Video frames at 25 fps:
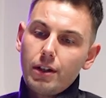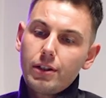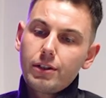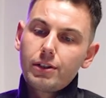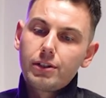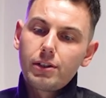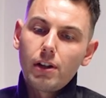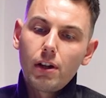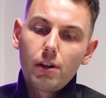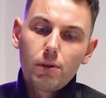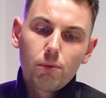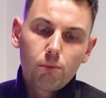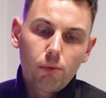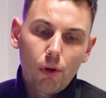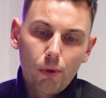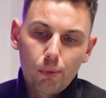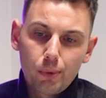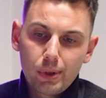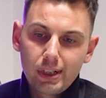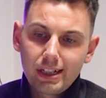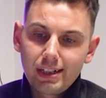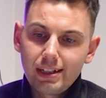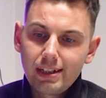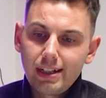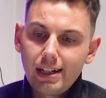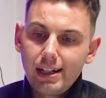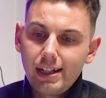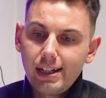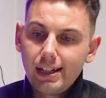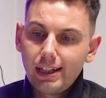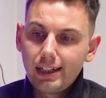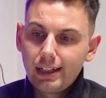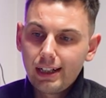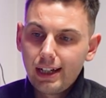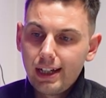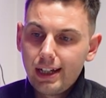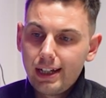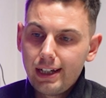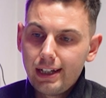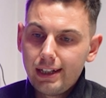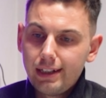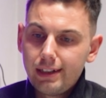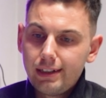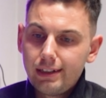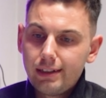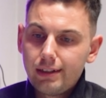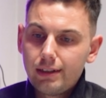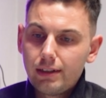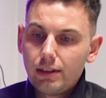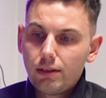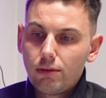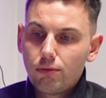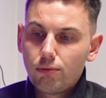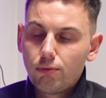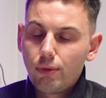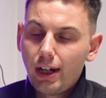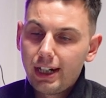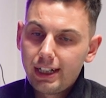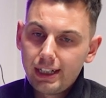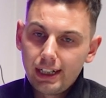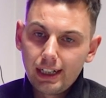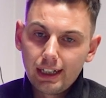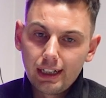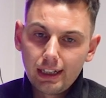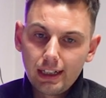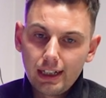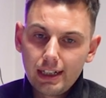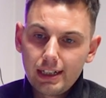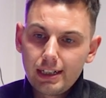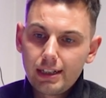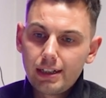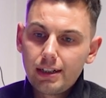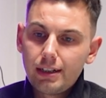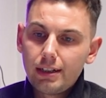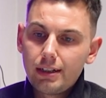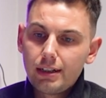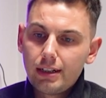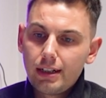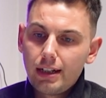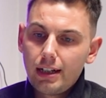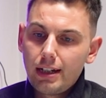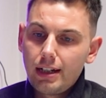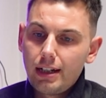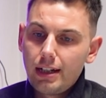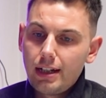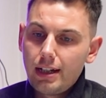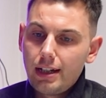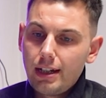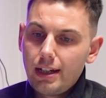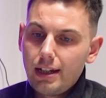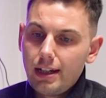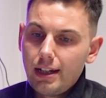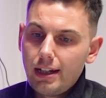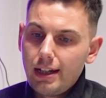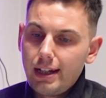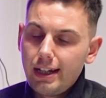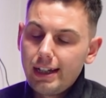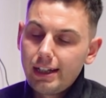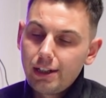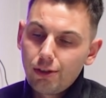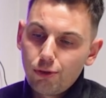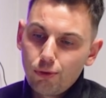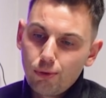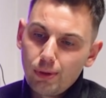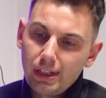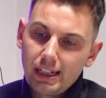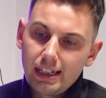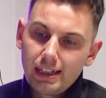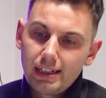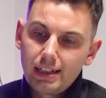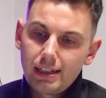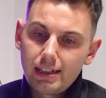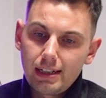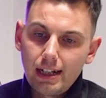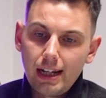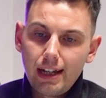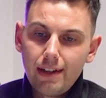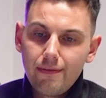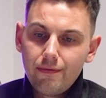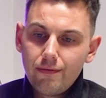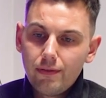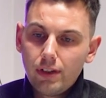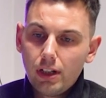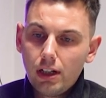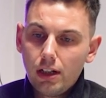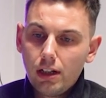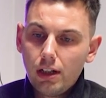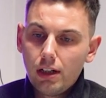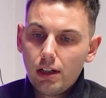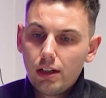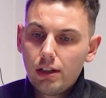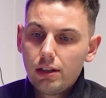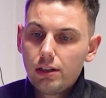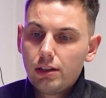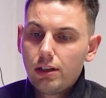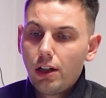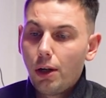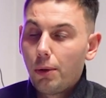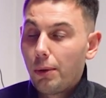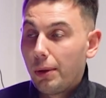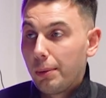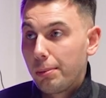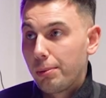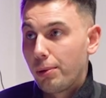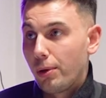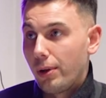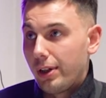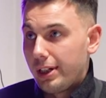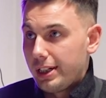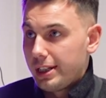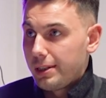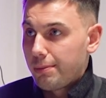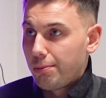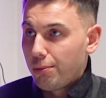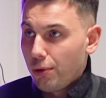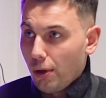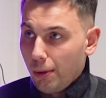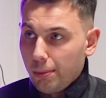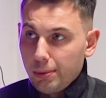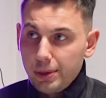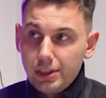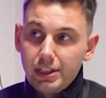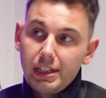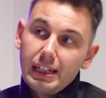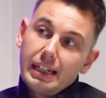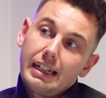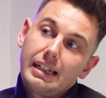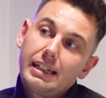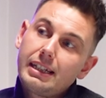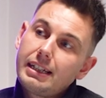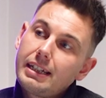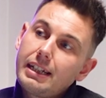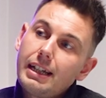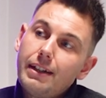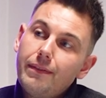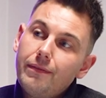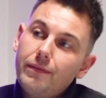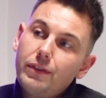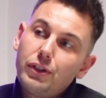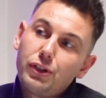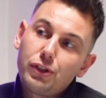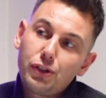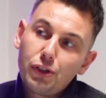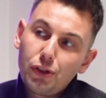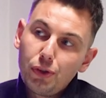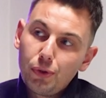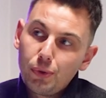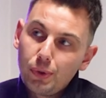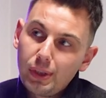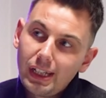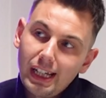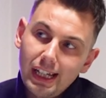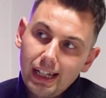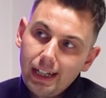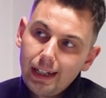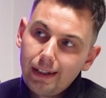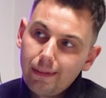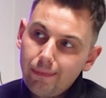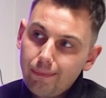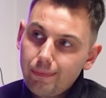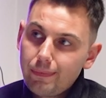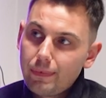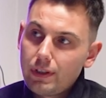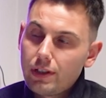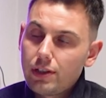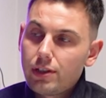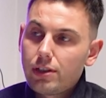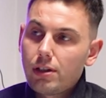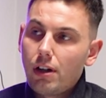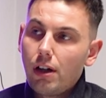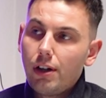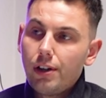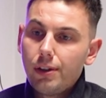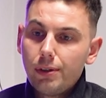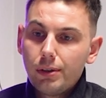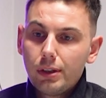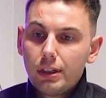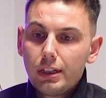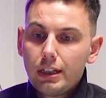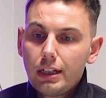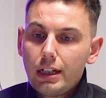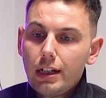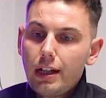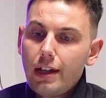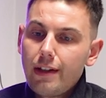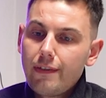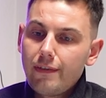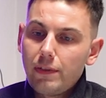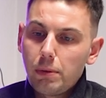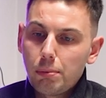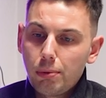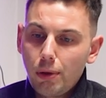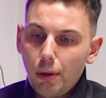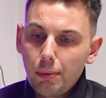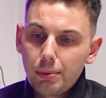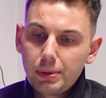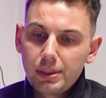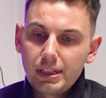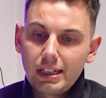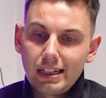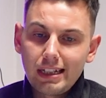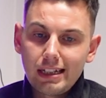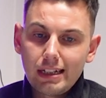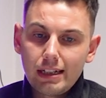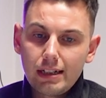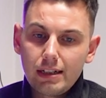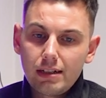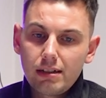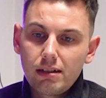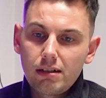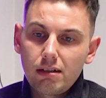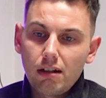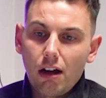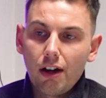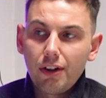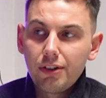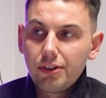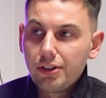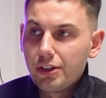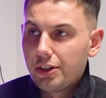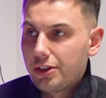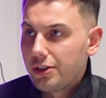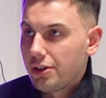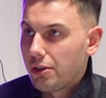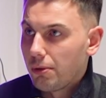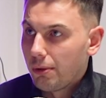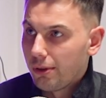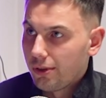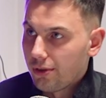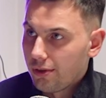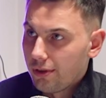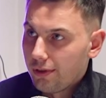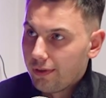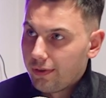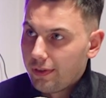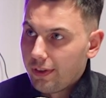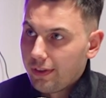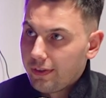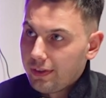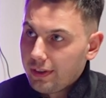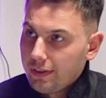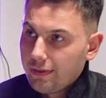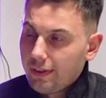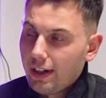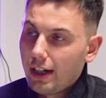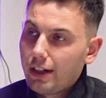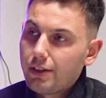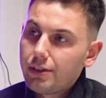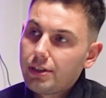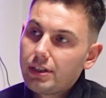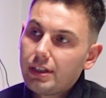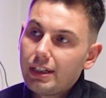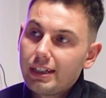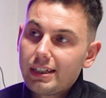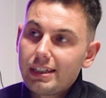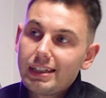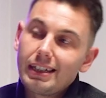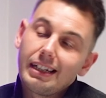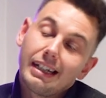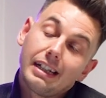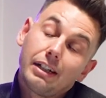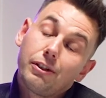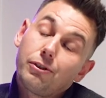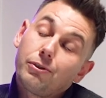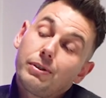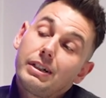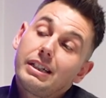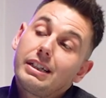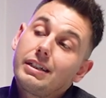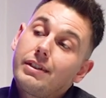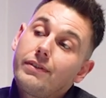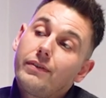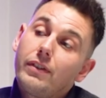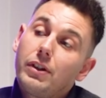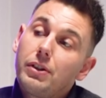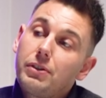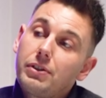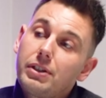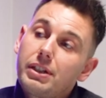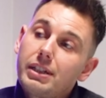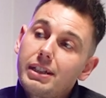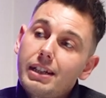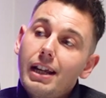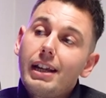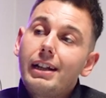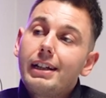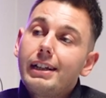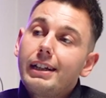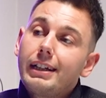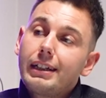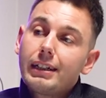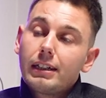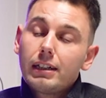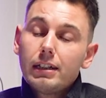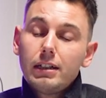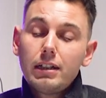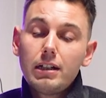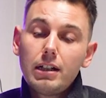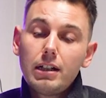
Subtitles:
So what we're seeing in Reading is an increase in the lower price properties in the new year. So the properties under 250,000, there's an increase in those selling,